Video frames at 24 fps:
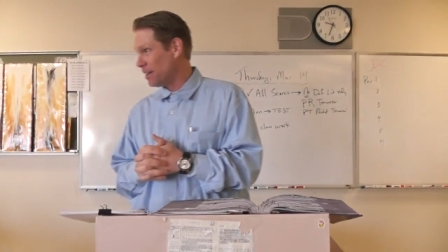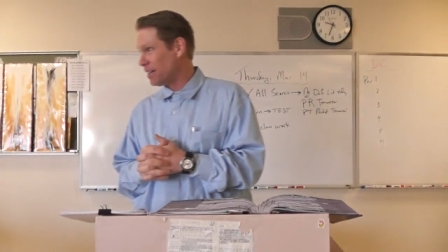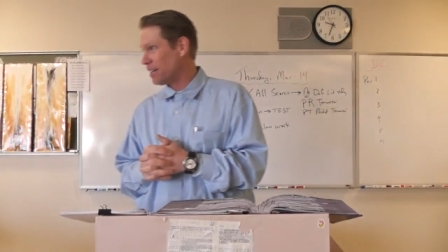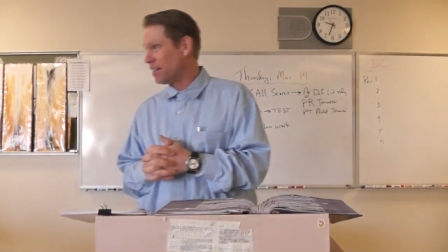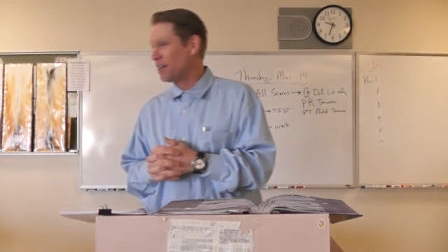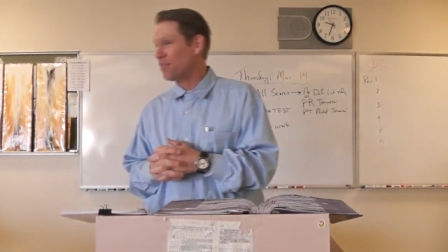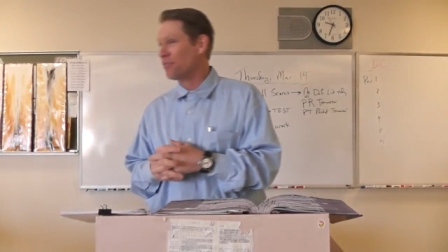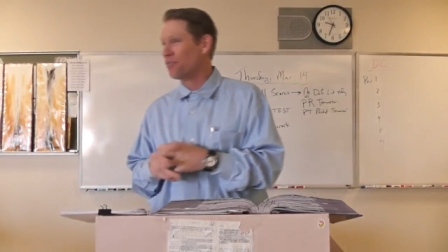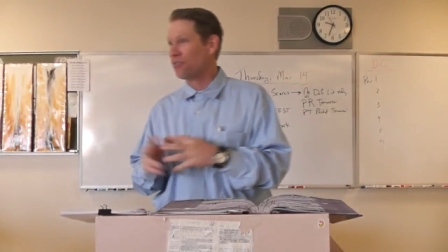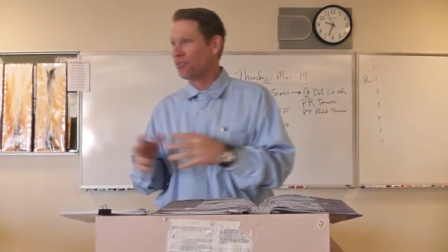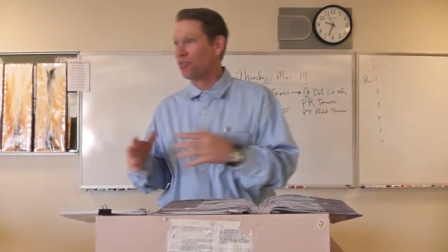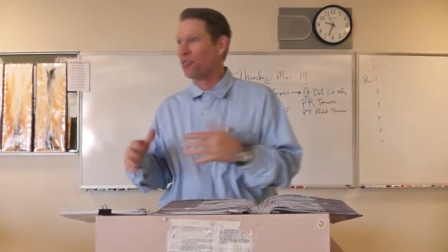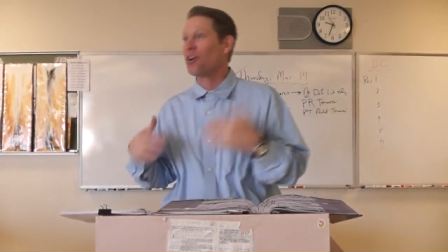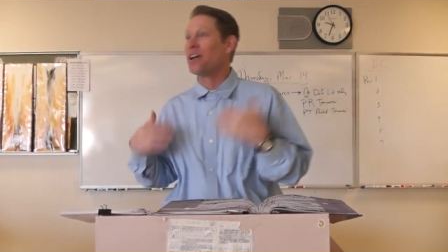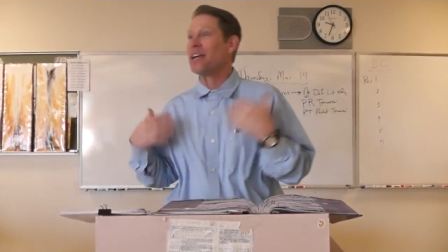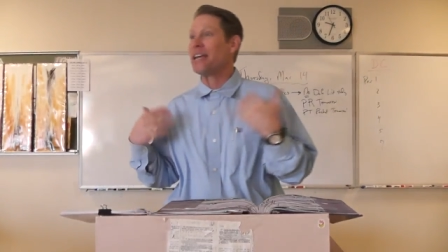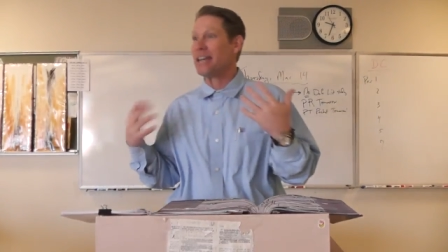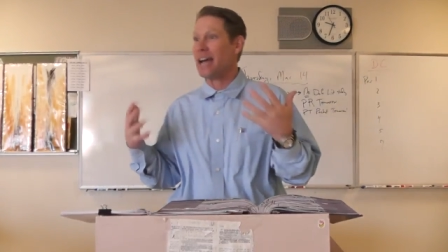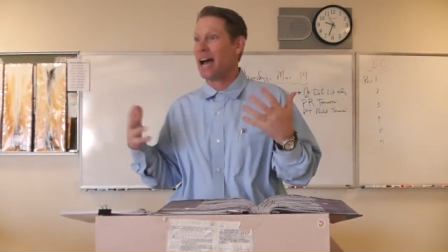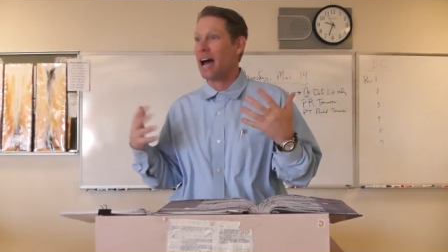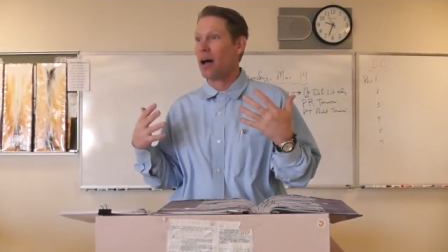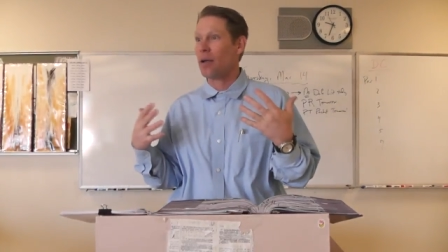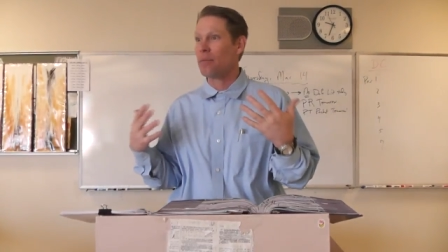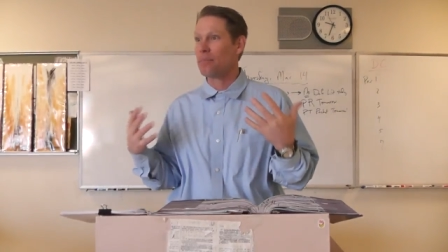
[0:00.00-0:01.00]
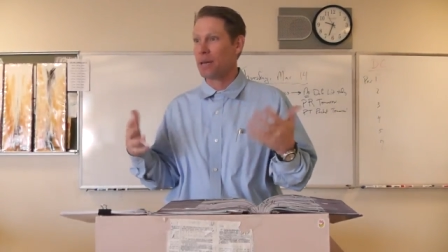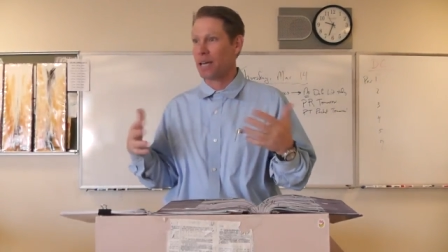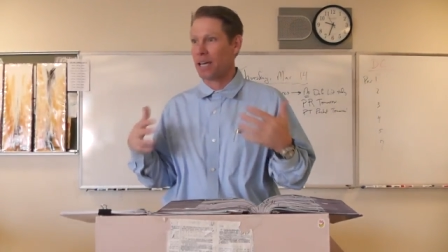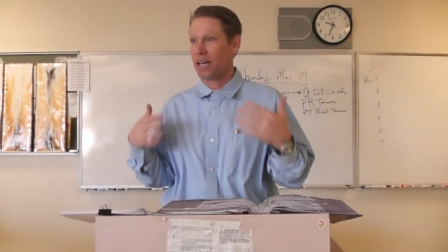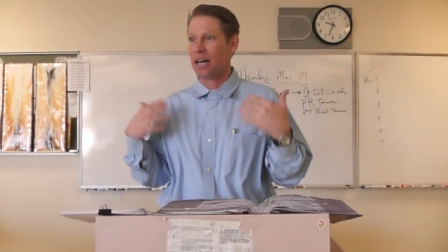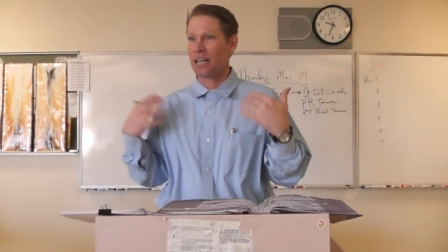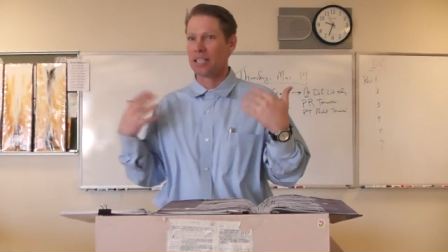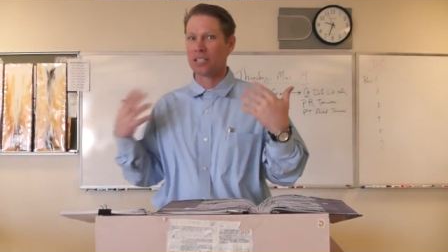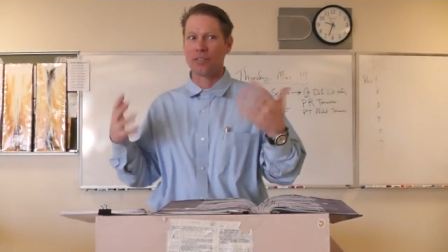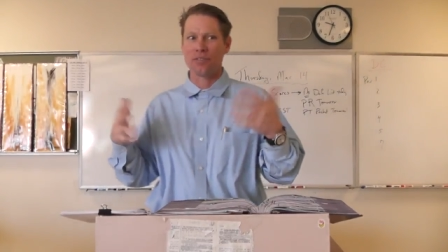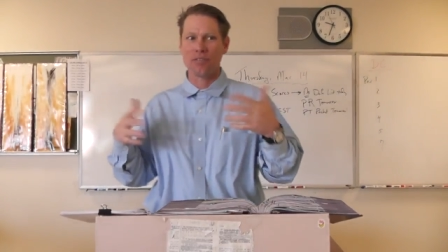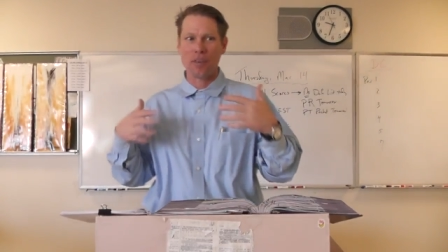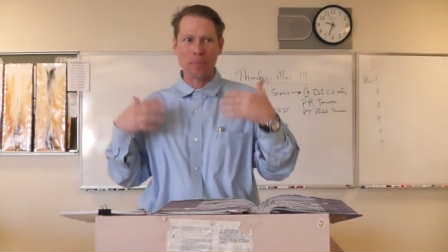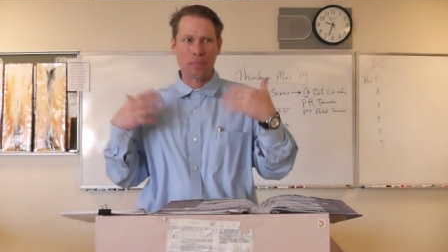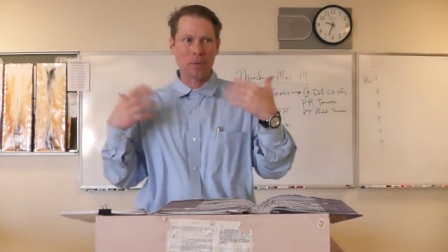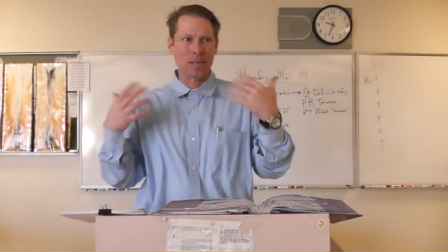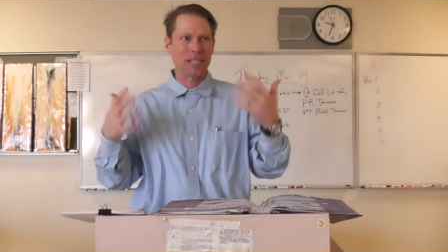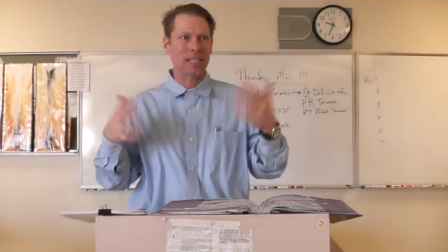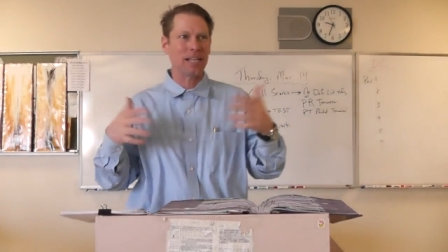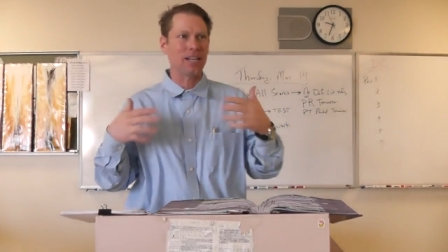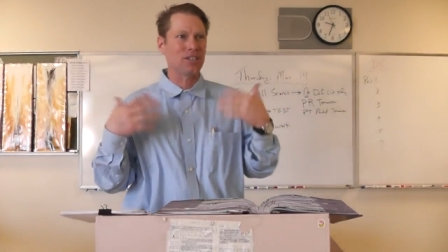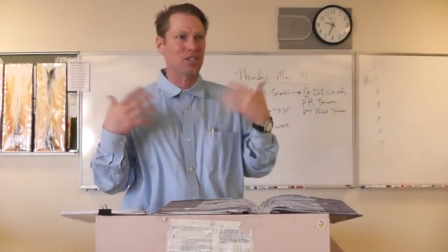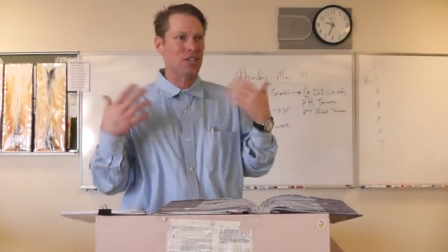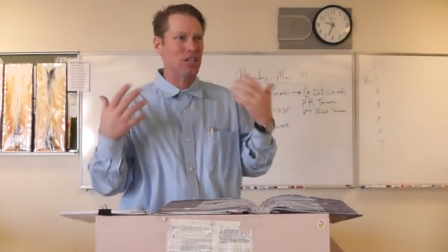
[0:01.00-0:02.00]
It can freak out because of the
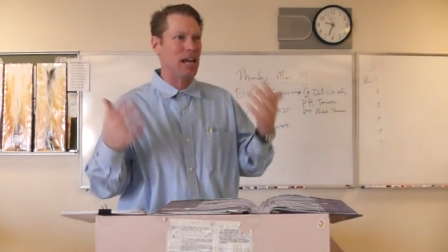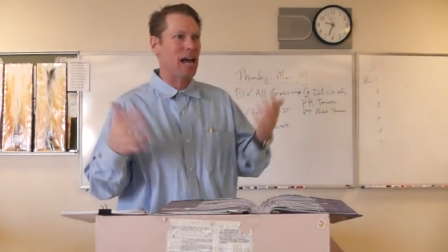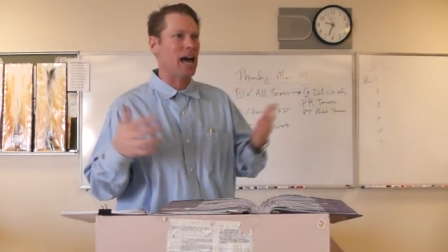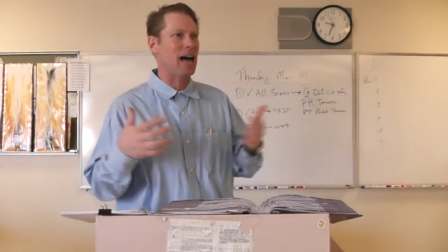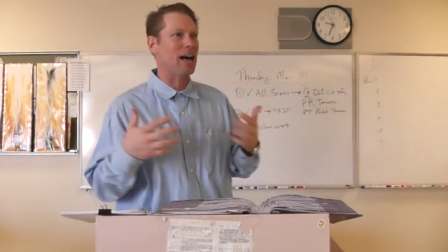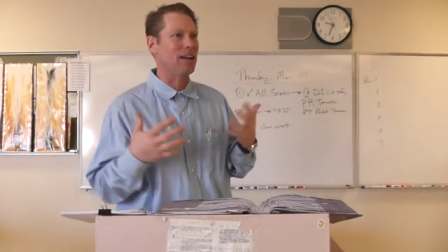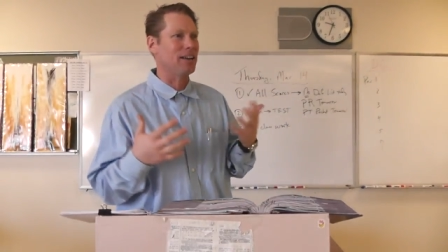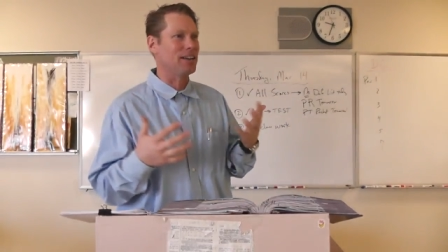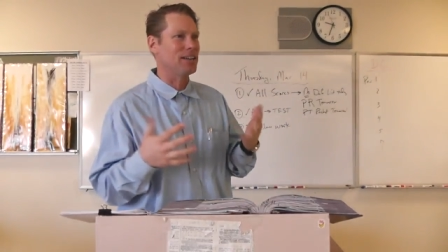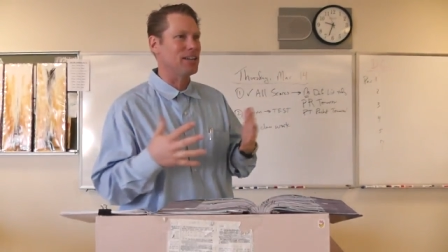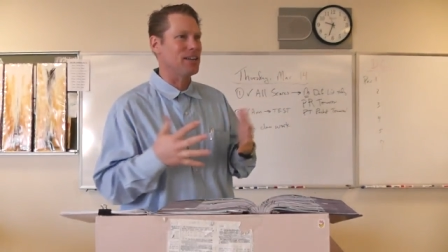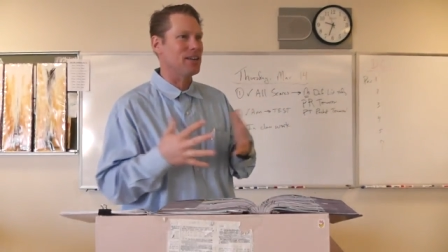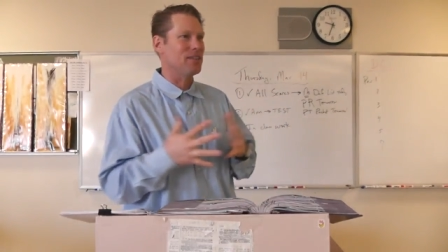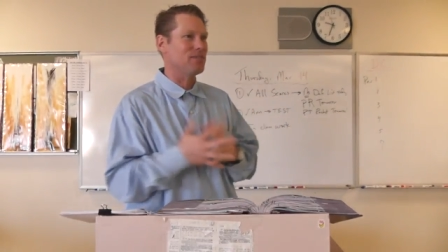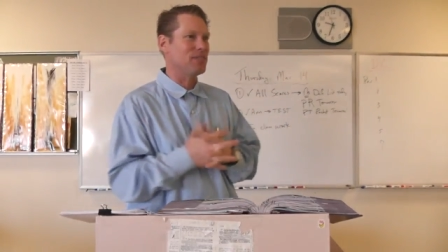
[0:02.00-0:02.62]
potentiality